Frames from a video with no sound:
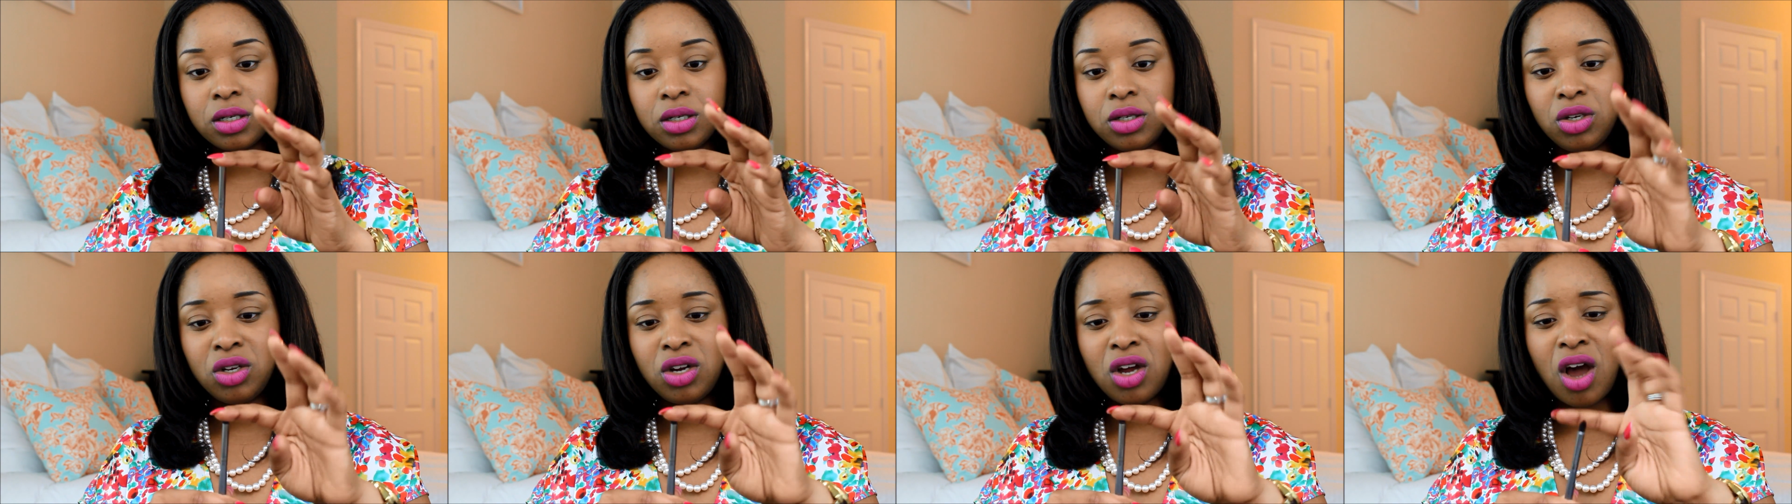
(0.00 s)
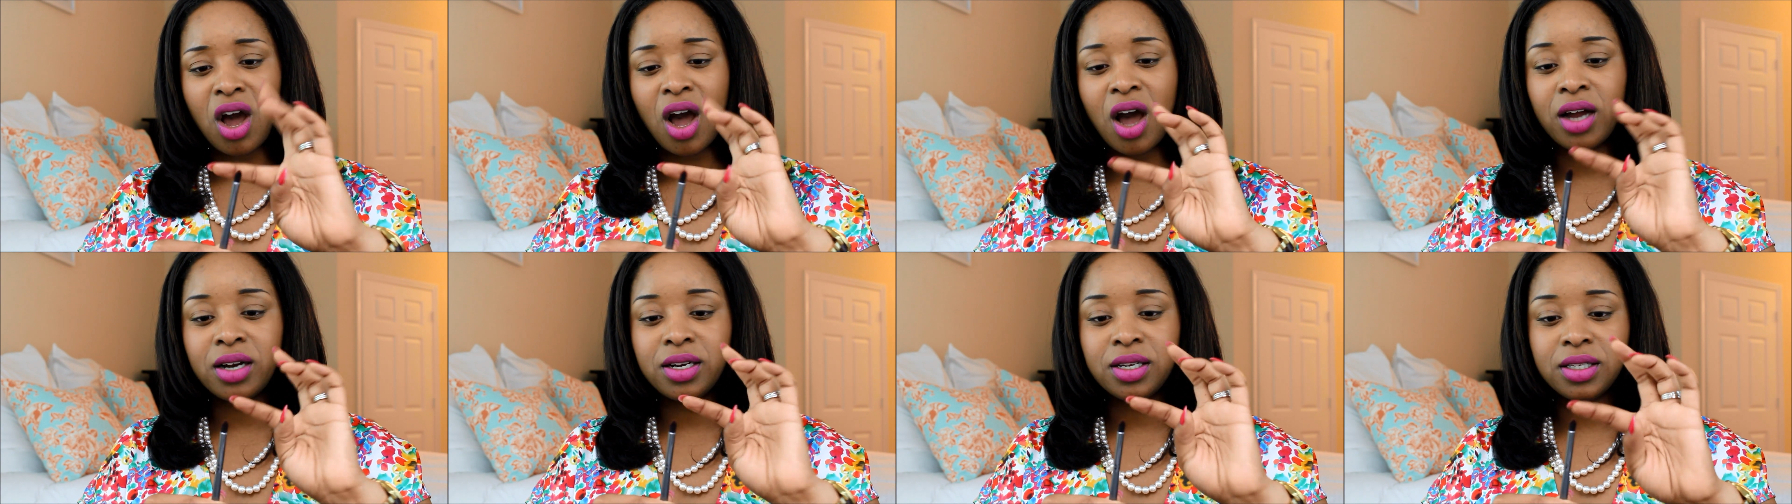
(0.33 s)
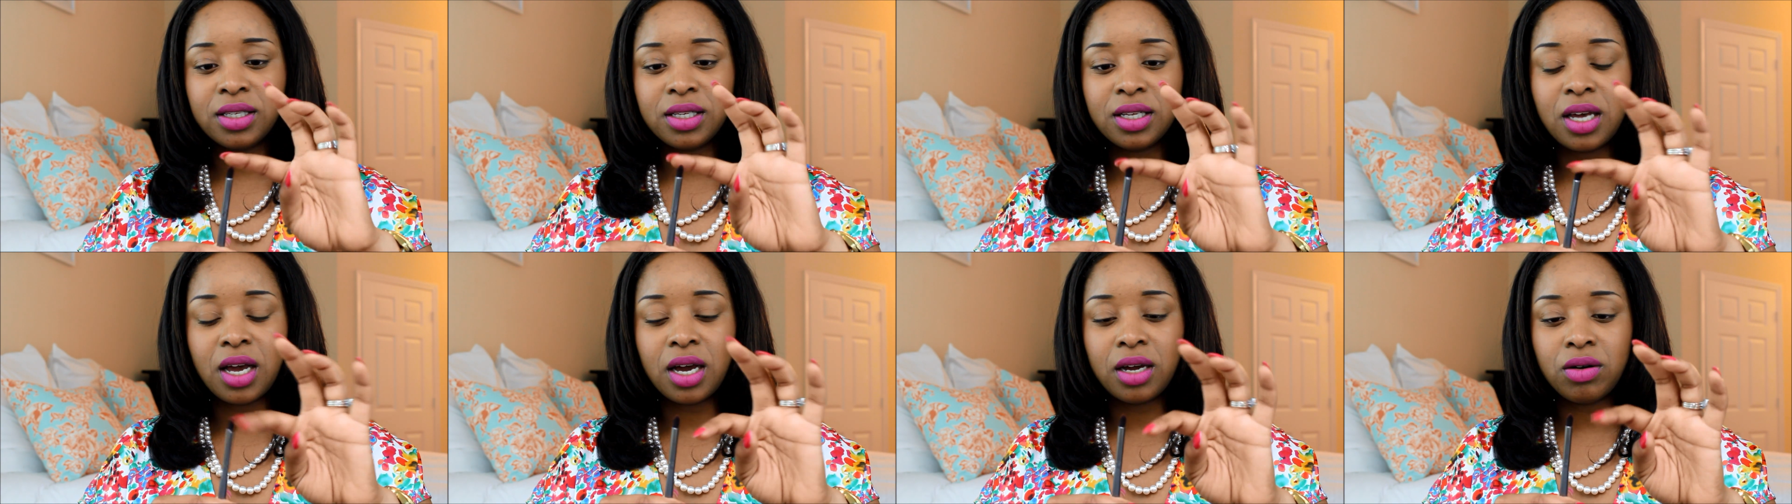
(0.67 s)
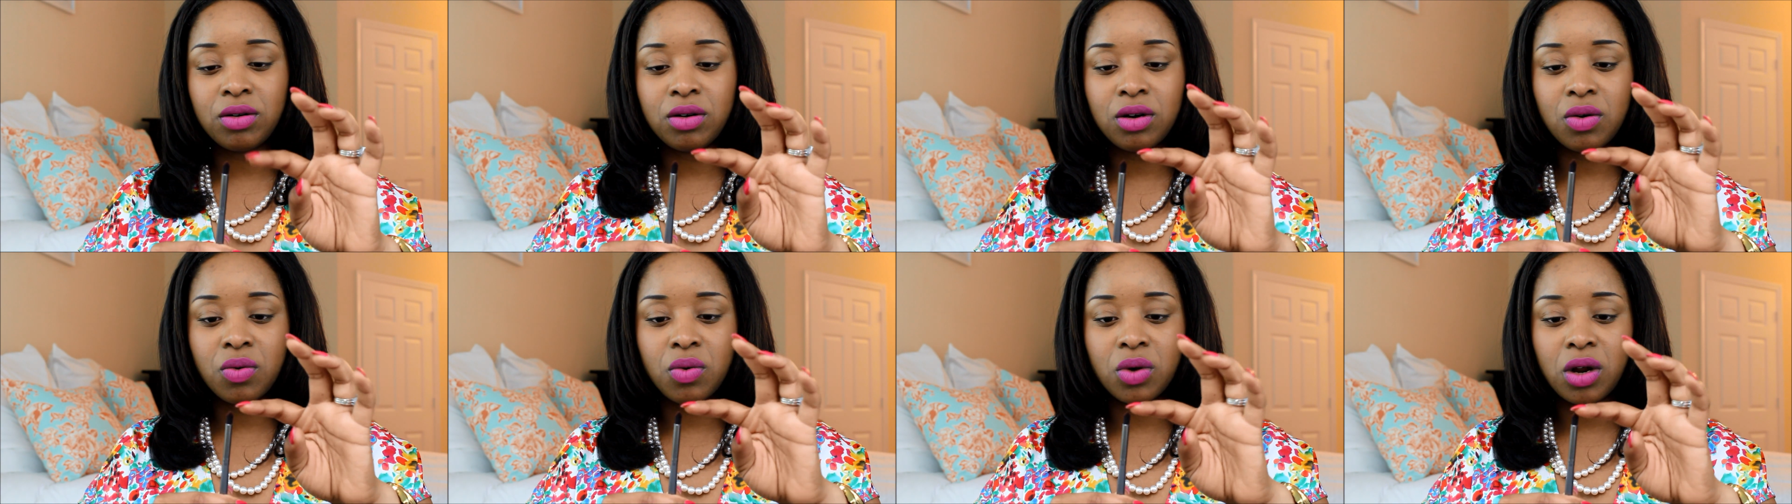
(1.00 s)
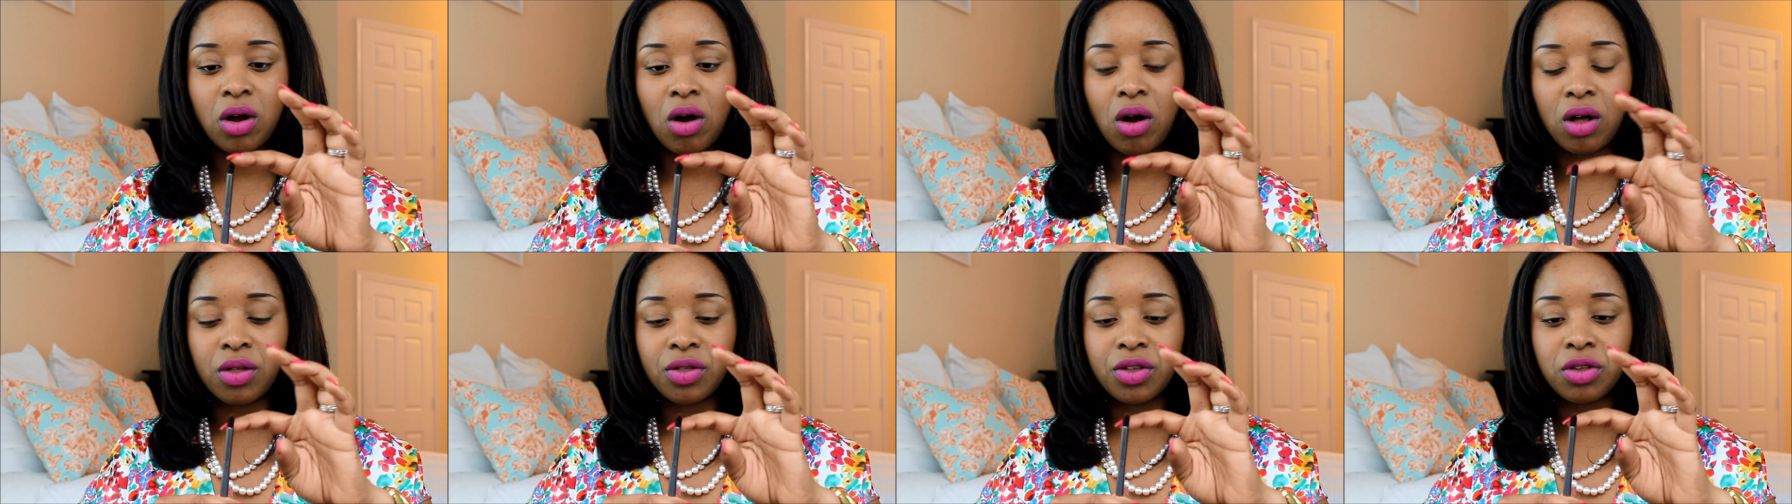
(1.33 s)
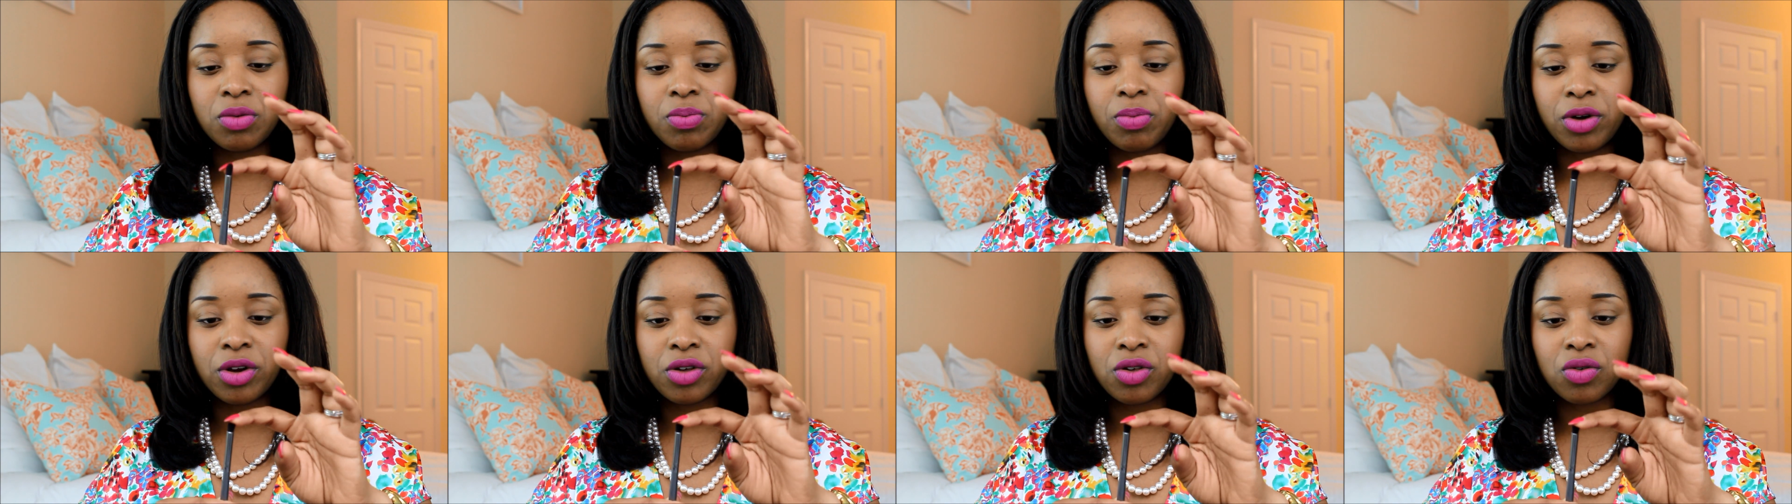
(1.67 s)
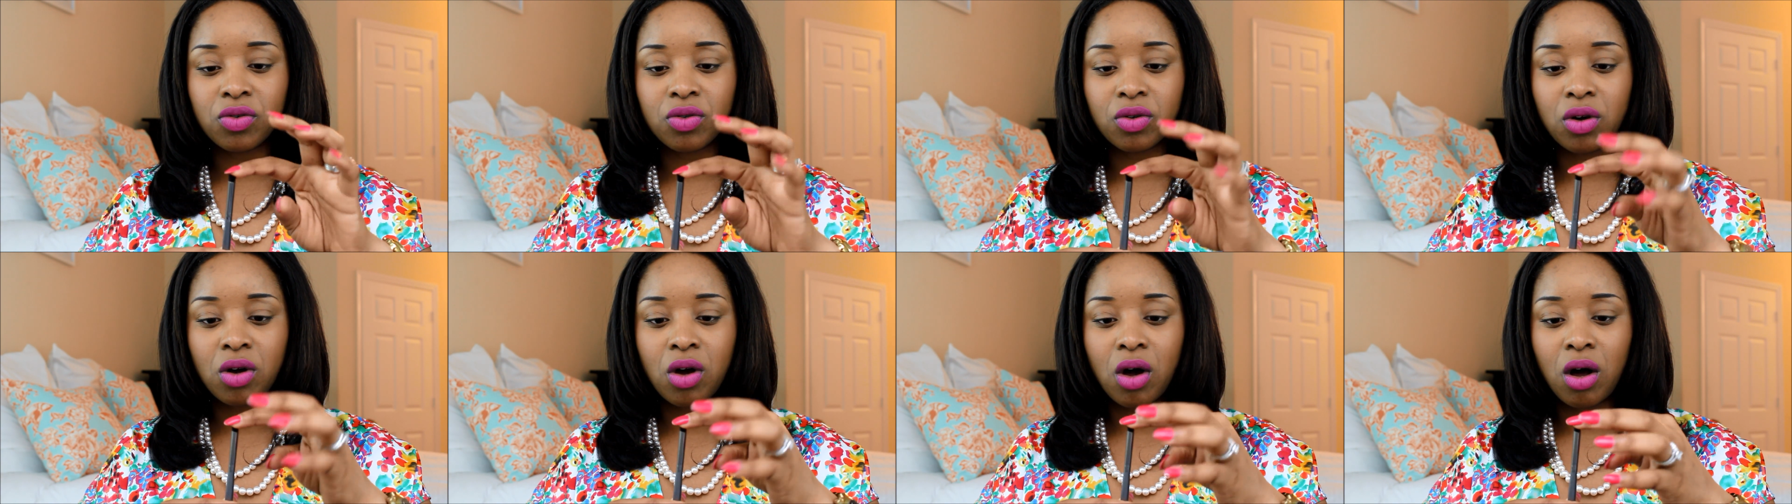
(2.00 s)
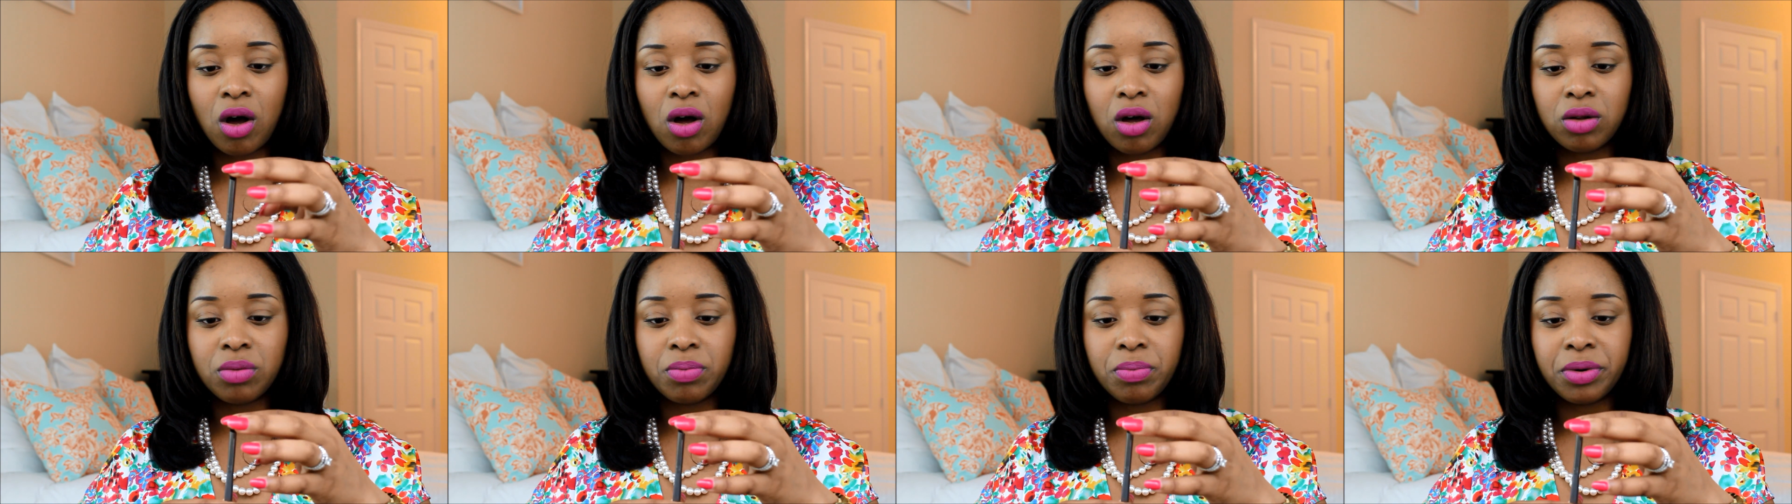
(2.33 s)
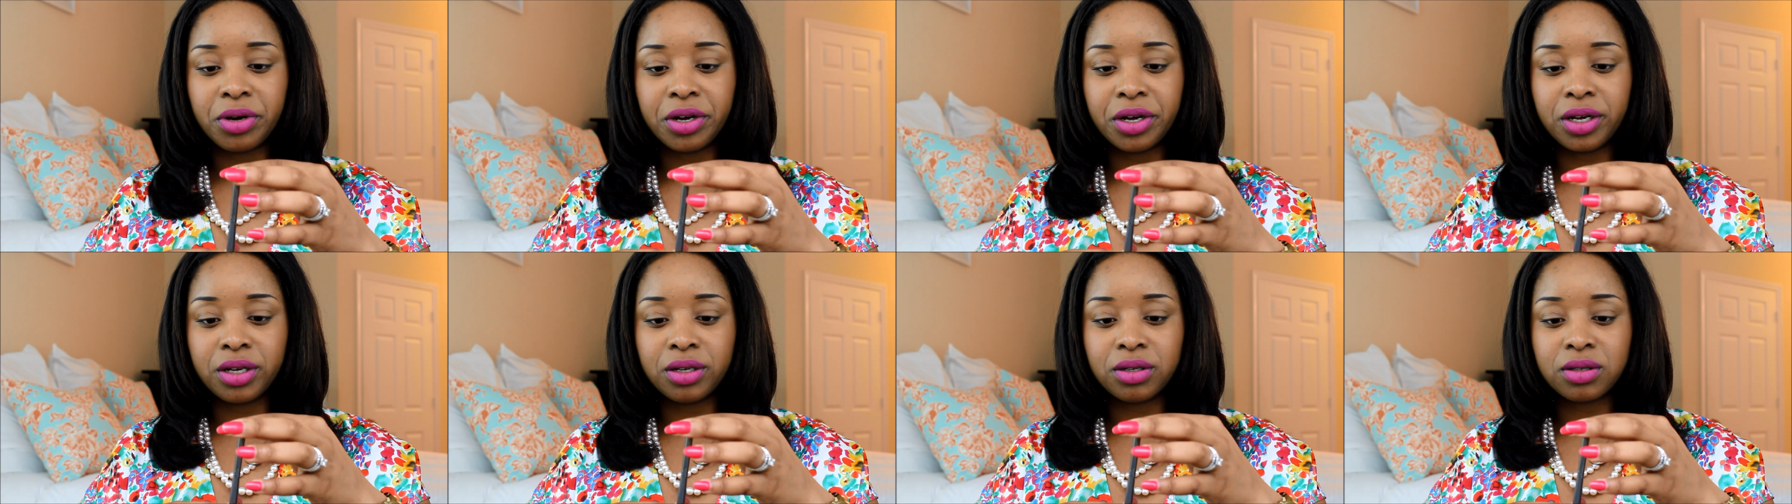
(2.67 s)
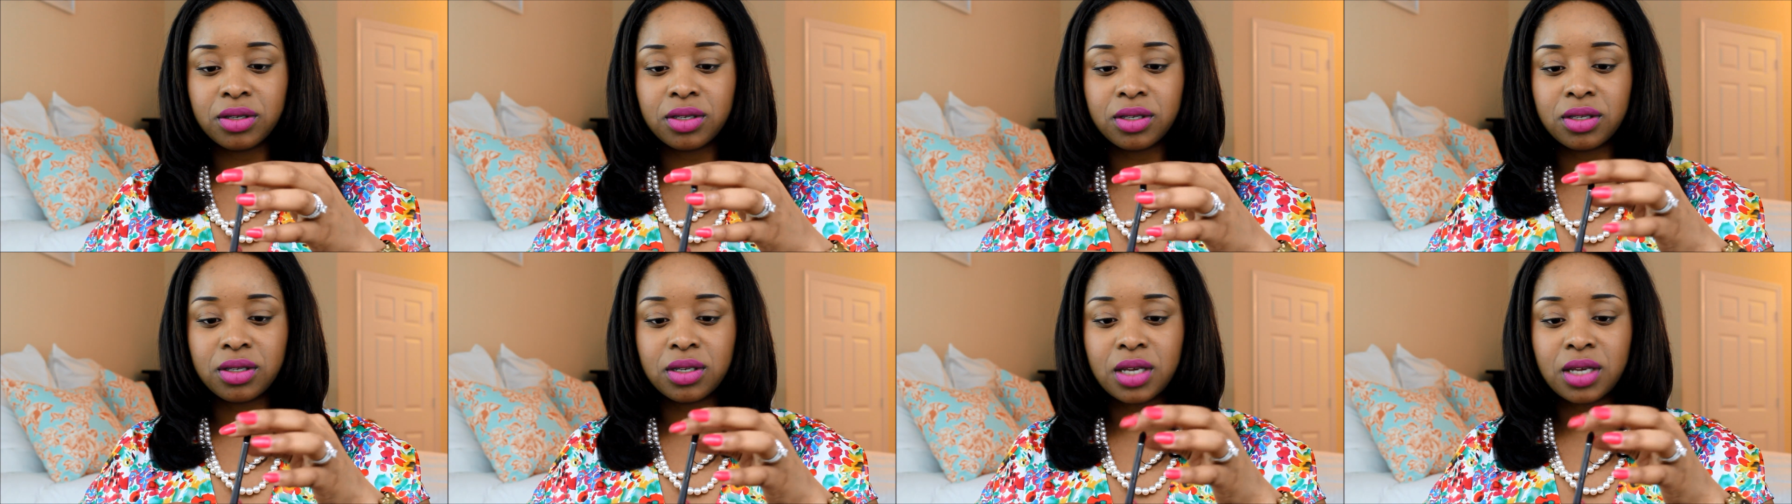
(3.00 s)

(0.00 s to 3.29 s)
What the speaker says: you know, honestly, I don't know what all these brushes are called, but,